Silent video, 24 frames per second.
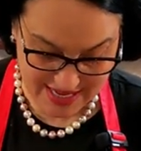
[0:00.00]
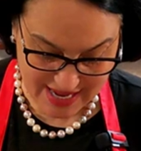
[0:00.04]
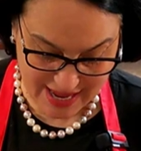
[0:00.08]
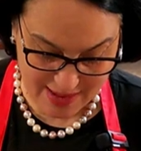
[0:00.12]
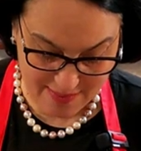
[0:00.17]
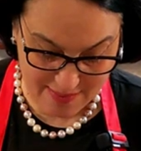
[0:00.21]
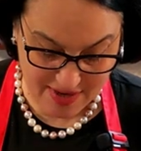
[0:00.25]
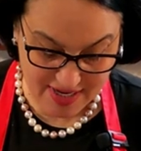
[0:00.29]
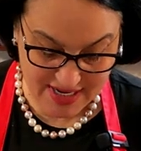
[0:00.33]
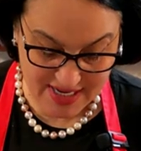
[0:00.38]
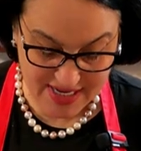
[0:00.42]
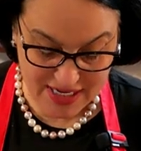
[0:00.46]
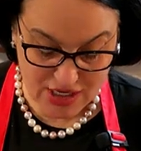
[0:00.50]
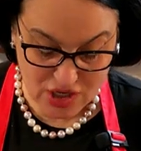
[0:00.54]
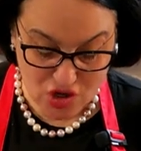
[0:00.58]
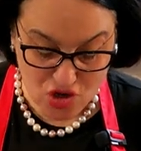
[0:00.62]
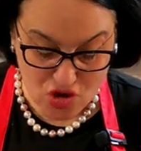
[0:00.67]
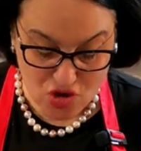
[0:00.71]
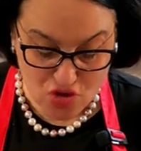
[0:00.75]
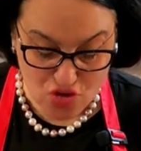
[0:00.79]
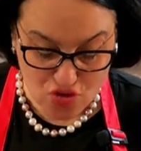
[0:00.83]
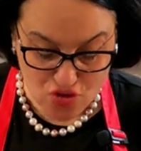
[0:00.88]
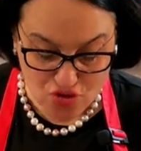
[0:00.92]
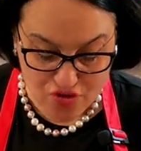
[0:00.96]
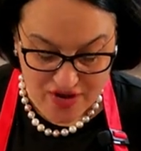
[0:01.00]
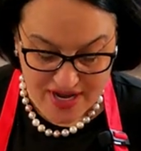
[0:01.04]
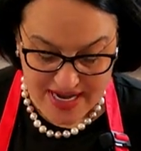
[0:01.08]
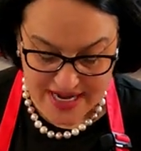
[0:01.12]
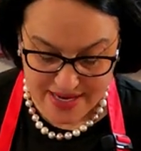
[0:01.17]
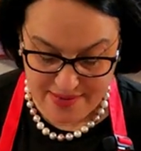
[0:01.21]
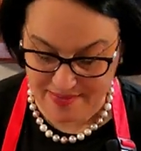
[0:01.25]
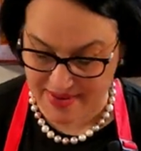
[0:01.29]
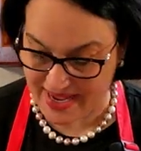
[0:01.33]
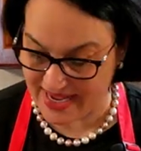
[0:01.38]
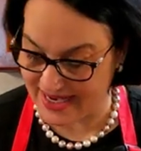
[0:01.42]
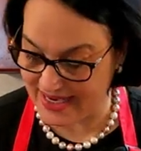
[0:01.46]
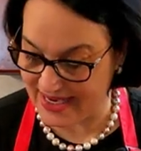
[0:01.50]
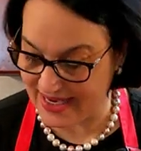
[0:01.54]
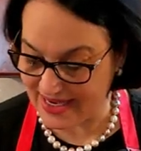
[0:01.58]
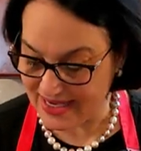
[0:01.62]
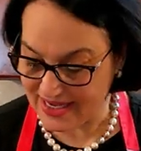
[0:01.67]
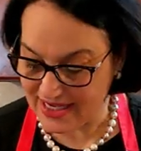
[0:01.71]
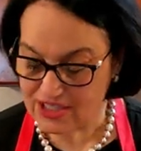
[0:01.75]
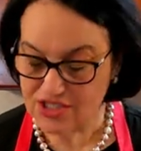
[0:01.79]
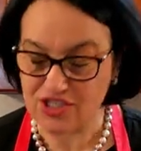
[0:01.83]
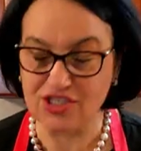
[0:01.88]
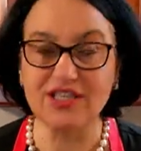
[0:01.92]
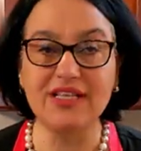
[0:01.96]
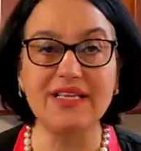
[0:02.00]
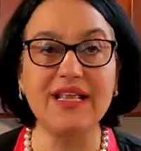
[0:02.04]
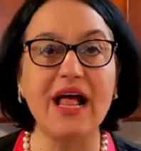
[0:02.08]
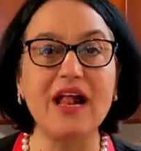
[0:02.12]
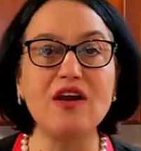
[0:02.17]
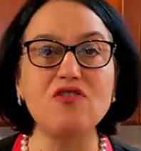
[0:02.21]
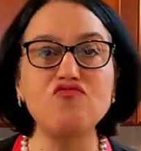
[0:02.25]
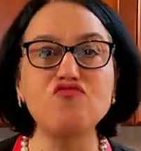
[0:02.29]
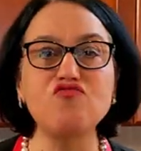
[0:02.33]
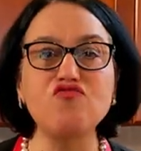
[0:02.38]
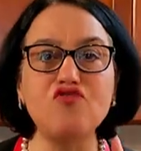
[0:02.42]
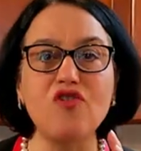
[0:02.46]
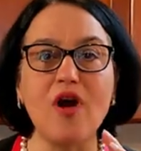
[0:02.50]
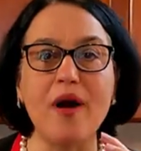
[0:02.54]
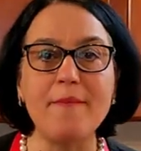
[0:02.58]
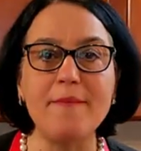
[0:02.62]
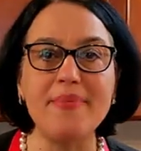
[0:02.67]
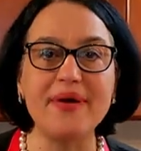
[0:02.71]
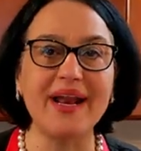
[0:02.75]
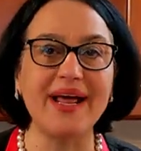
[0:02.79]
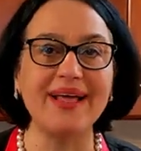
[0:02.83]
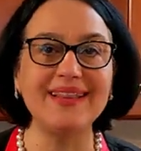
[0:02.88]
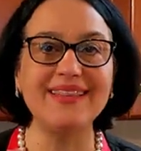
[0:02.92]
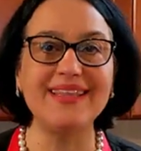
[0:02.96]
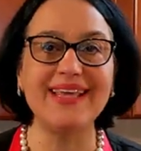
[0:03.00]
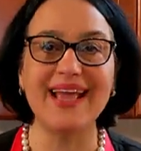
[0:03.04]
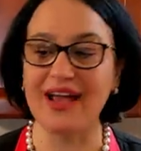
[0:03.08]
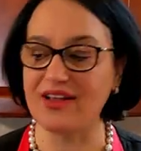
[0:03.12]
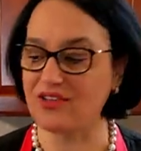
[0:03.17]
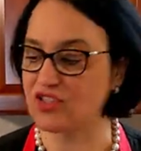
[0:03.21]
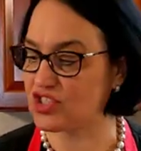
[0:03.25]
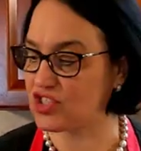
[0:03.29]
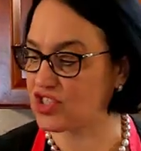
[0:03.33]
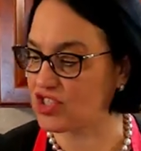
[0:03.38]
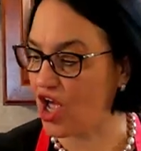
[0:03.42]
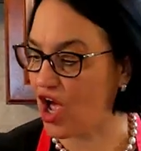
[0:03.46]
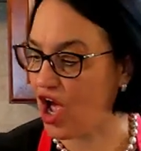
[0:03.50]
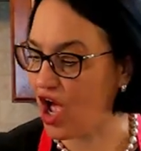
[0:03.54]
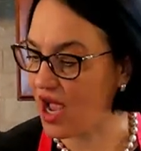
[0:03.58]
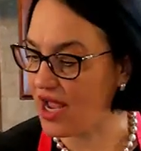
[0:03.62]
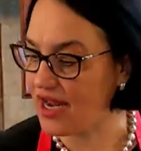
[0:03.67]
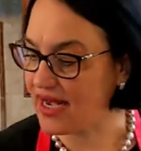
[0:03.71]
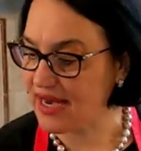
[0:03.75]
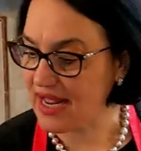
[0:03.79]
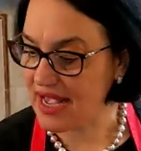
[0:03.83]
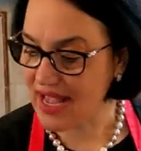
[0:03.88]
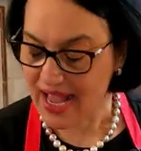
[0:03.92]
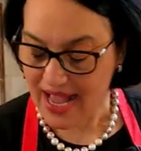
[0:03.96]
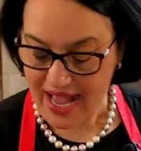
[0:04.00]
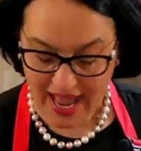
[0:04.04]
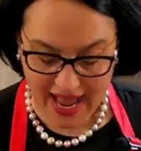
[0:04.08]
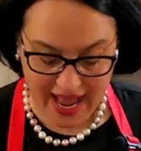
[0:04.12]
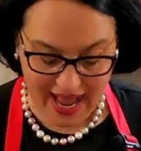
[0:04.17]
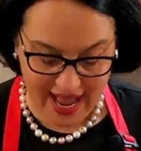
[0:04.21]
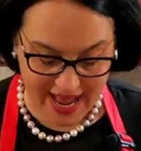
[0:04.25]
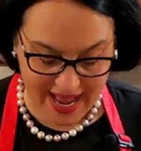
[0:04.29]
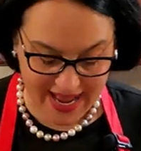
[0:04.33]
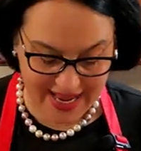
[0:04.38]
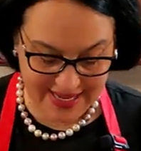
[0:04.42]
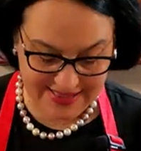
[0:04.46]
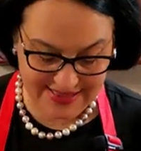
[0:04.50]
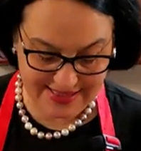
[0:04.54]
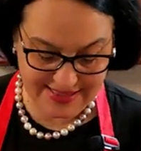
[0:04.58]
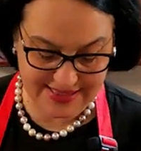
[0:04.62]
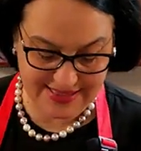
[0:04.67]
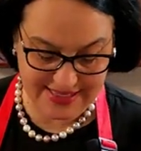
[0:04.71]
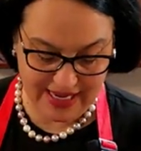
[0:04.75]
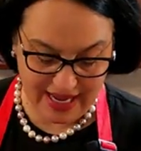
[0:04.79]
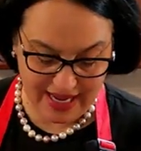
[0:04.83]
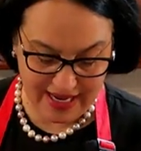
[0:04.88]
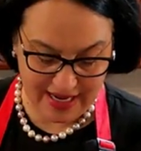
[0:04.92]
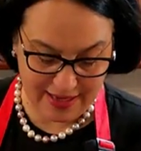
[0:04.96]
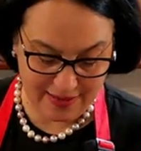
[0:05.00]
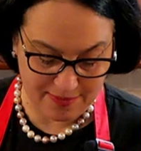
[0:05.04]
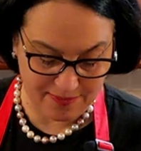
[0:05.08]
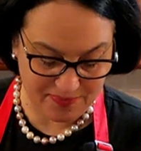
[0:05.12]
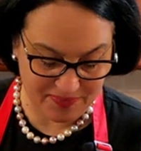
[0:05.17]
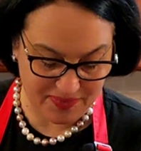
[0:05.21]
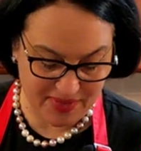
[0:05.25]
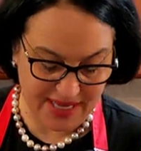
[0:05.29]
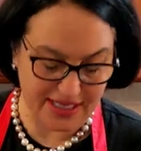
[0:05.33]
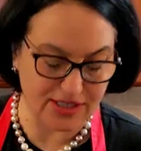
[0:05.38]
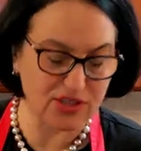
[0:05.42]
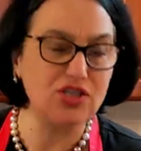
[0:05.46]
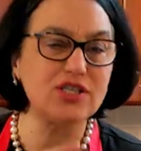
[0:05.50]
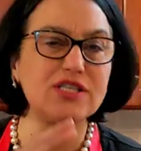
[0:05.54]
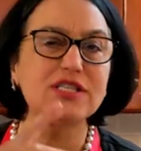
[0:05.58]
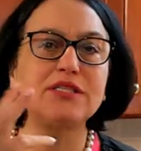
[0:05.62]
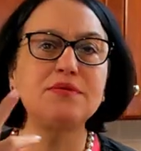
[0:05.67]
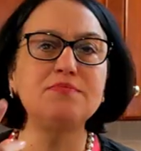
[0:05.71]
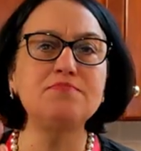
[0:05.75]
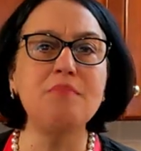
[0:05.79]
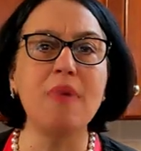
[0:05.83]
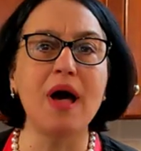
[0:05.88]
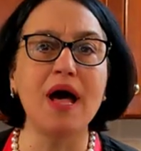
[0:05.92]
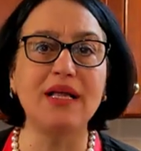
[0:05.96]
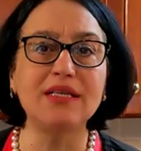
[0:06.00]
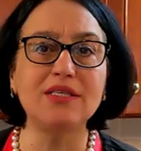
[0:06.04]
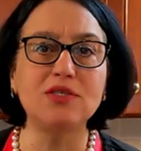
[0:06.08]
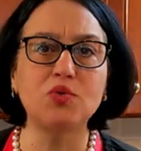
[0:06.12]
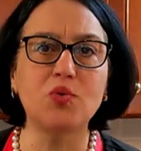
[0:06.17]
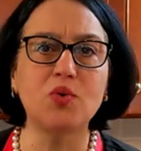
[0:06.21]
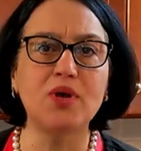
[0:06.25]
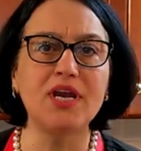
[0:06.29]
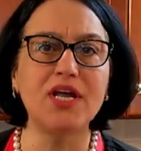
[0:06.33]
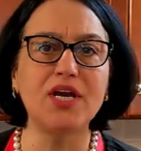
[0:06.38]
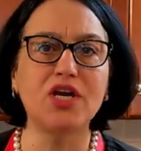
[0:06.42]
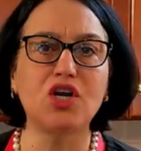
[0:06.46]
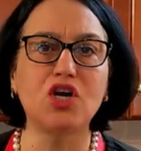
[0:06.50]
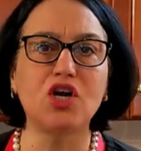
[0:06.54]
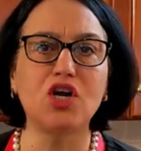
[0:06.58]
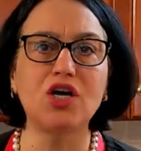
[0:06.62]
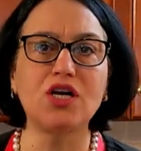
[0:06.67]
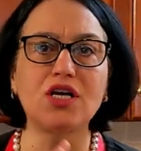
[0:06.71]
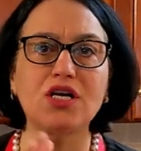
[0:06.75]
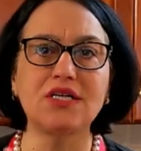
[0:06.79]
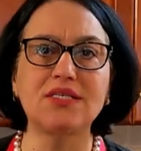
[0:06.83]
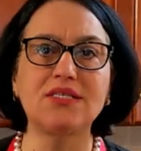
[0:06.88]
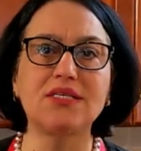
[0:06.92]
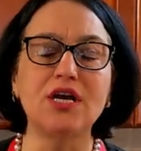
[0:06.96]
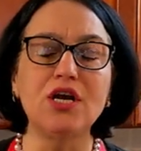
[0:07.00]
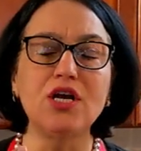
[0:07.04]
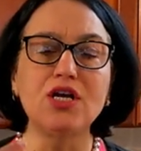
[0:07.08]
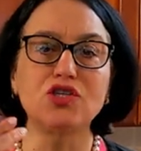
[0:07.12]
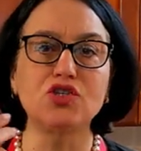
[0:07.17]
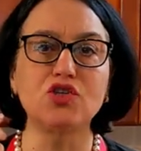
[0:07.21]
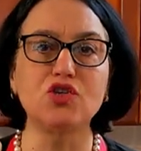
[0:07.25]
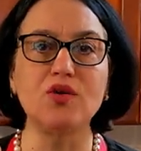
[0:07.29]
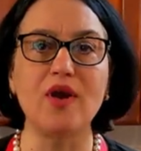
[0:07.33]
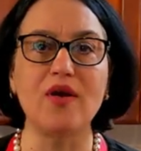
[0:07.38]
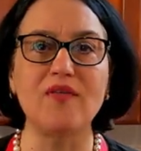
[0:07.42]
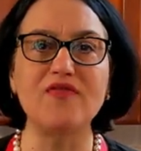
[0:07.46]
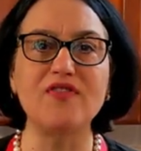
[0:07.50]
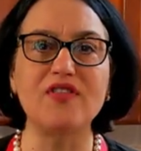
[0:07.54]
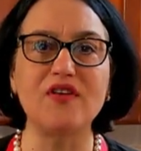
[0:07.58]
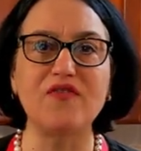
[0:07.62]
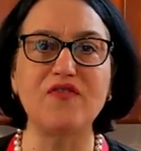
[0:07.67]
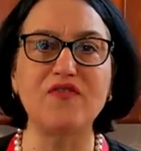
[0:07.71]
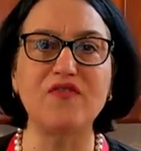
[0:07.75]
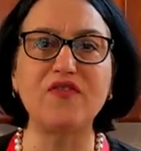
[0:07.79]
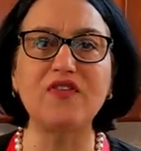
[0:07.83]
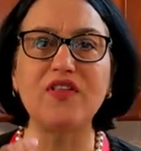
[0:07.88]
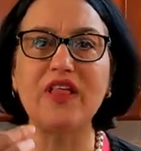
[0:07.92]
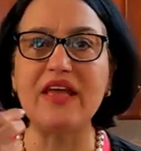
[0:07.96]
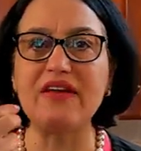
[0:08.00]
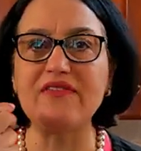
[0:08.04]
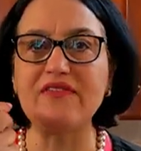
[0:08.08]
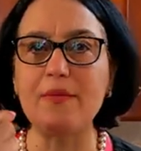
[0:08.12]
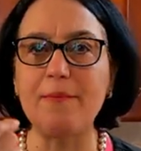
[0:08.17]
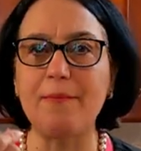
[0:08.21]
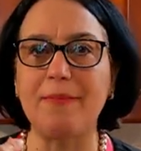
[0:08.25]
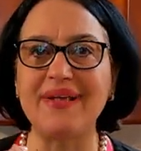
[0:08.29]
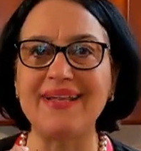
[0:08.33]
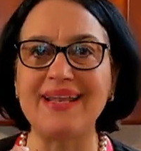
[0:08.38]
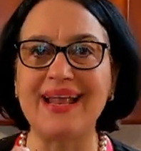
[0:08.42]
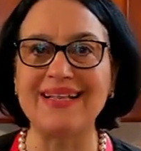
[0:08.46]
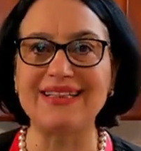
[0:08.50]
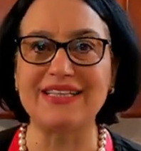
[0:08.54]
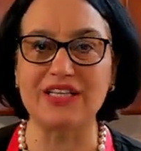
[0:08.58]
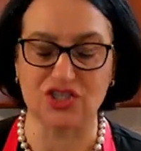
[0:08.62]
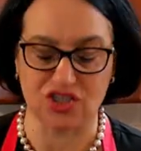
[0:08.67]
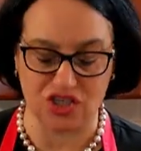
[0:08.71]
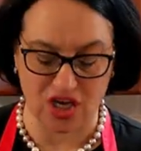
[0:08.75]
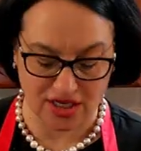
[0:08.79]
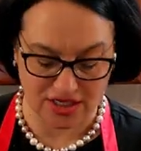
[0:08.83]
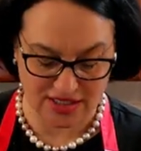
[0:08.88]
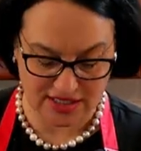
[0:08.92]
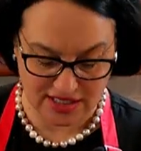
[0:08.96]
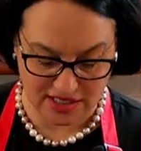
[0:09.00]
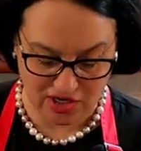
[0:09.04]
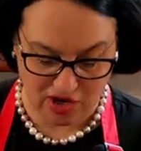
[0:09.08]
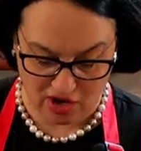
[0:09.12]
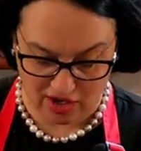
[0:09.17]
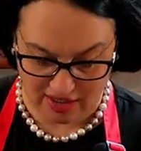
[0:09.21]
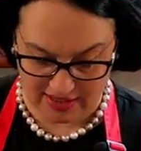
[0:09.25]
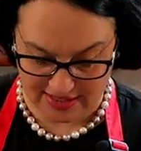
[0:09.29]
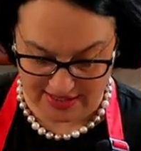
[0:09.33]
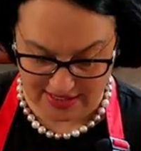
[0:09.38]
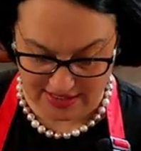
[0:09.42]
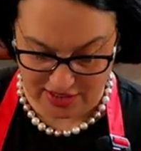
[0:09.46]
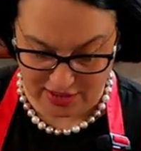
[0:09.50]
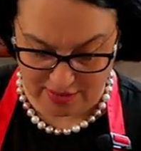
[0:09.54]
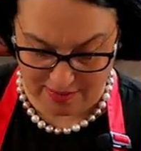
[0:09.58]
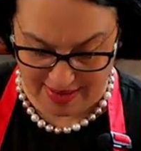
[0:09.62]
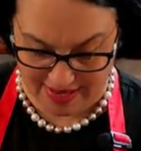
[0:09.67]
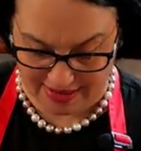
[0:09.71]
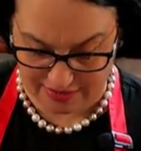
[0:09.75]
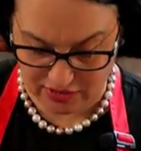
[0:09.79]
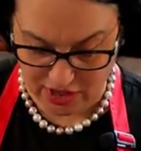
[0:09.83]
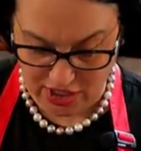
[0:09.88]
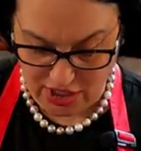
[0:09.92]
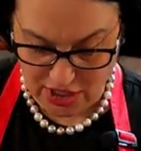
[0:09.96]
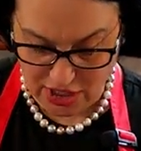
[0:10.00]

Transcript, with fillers: I'm gonna cream it. So then I'll rub it on the outside and um, it just melts when it cooks. So you have the flavor, but not the chunks of garlic in your mouth.